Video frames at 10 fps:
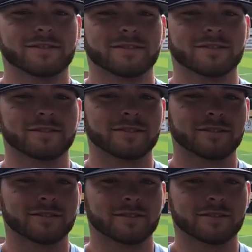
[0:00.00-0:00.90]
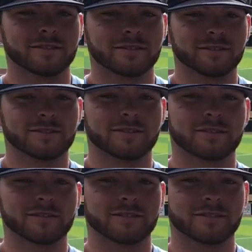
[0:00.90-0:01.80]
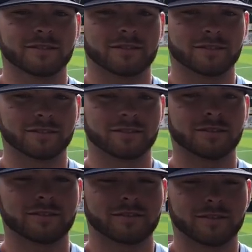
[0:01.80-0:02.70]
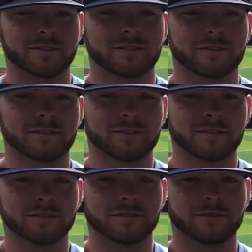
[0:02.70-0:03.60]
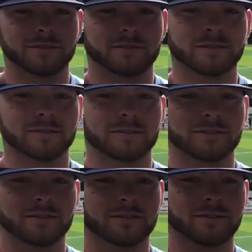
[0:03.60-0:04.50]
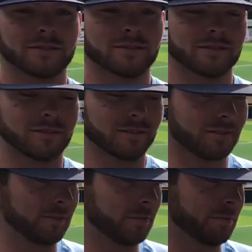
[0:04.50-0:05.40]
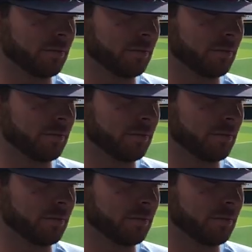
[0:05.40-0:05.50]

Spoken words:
The person shown says nothing.